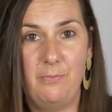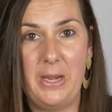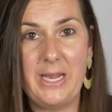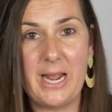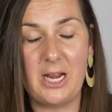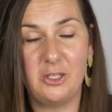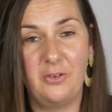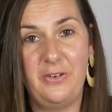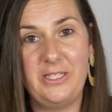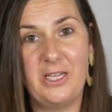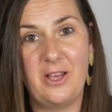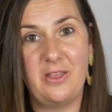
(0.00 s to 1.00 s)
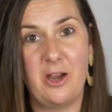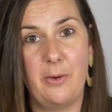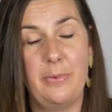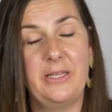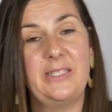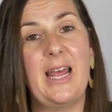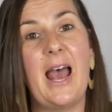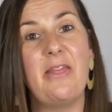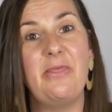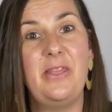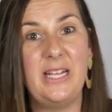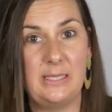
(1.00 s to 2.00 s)
pediatric physiotherapist
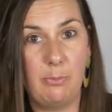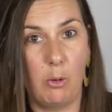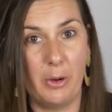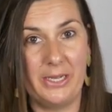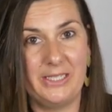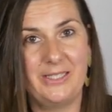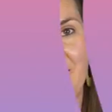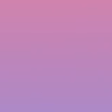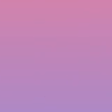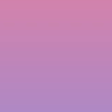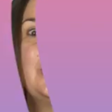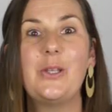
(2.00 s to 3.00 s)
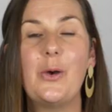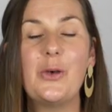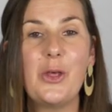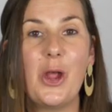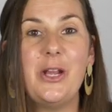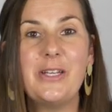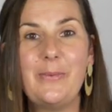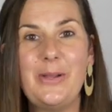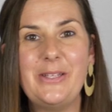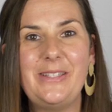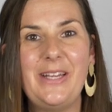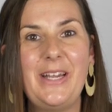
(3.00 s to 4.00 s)
at this point. So although
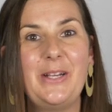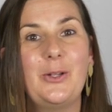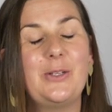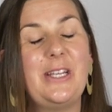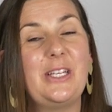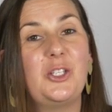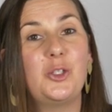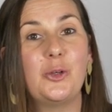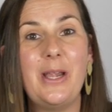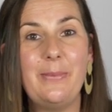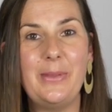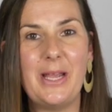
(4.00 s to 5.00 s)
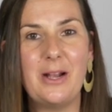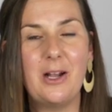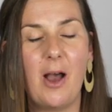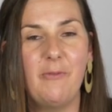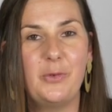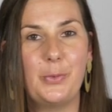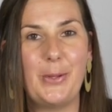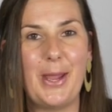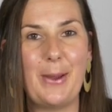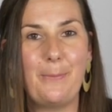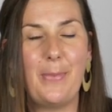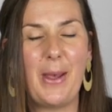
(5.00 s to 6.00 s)
W sitting looks extremely uncomfortable
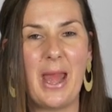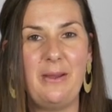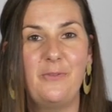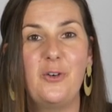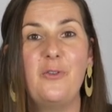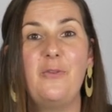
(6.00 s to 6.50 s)
and painful